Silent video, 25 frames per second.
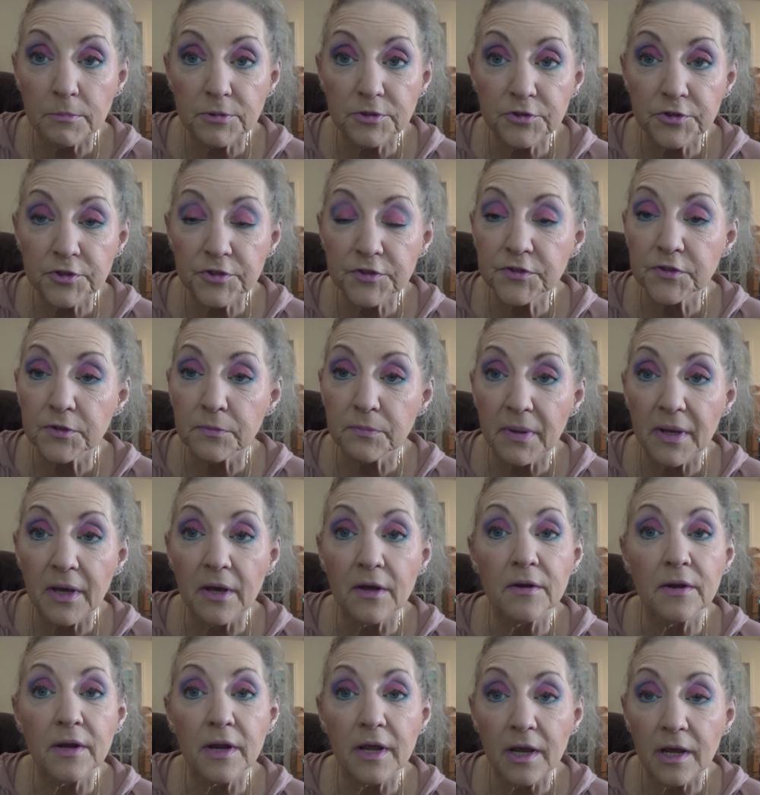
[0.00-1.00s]
Just
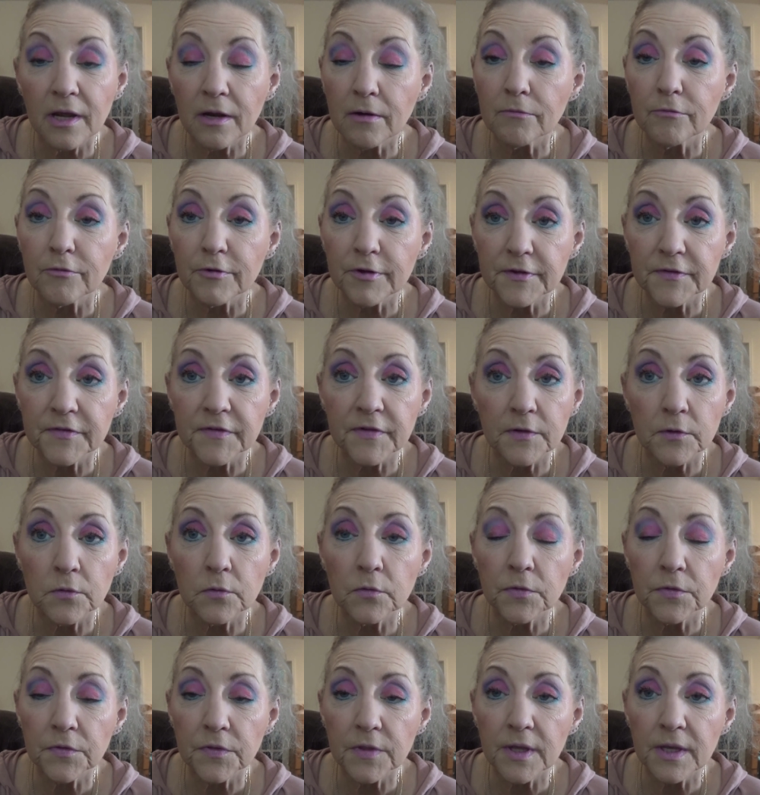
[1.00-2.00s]
about every
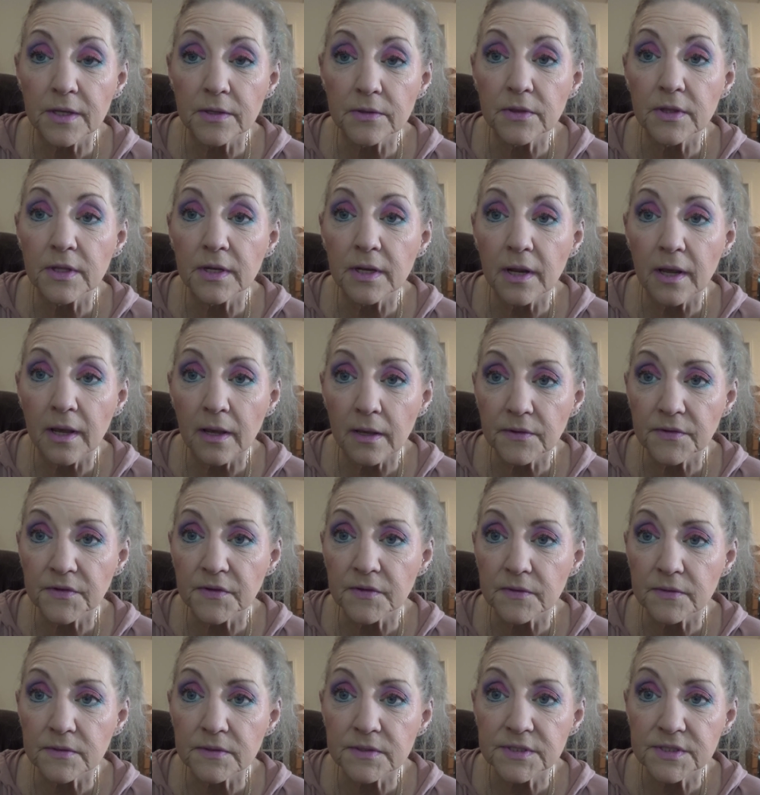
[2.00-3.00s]
single thing that
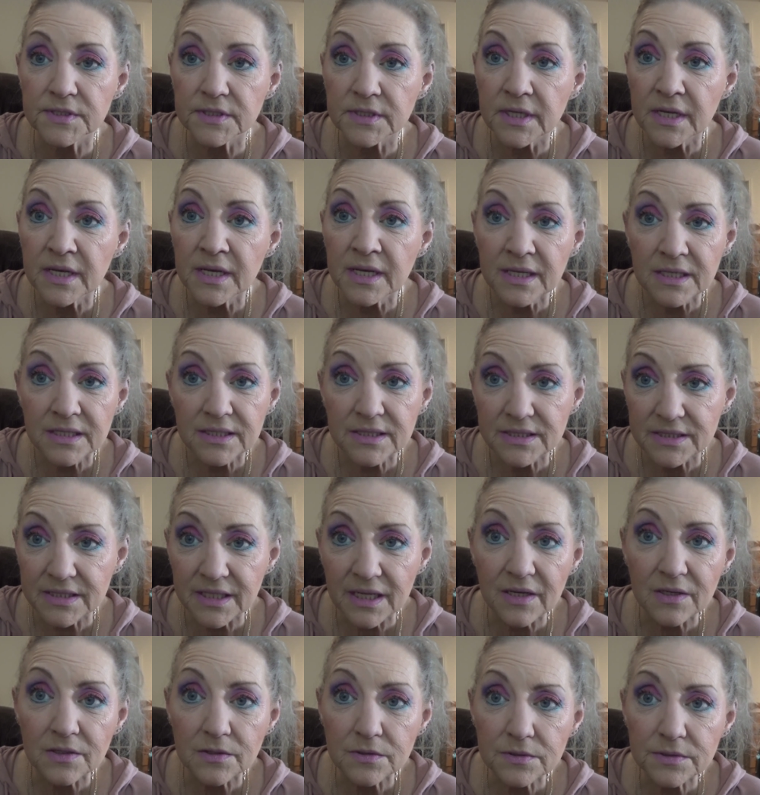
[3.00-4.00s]
Essence
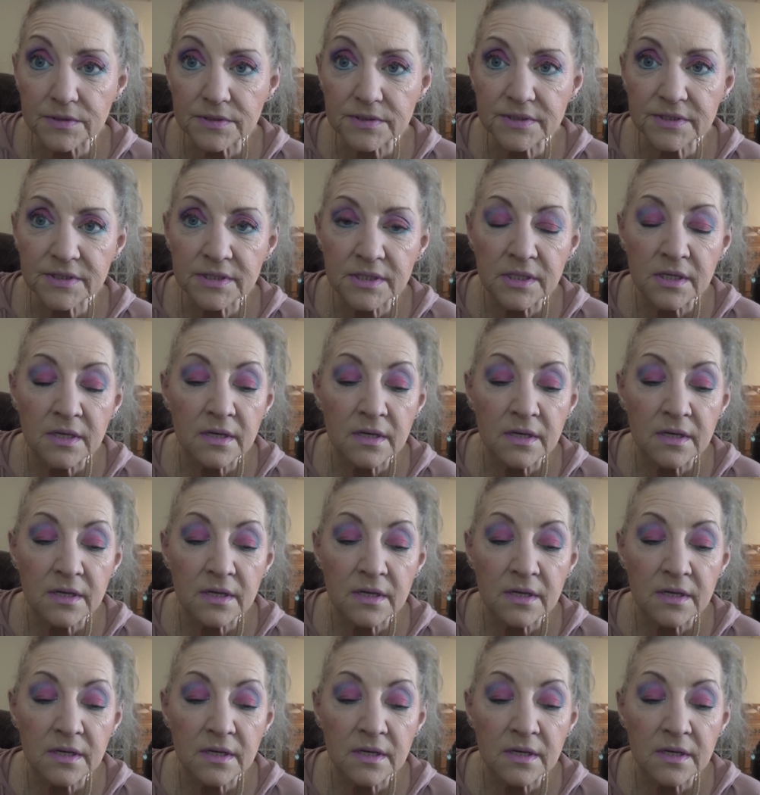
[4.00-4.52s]
sells,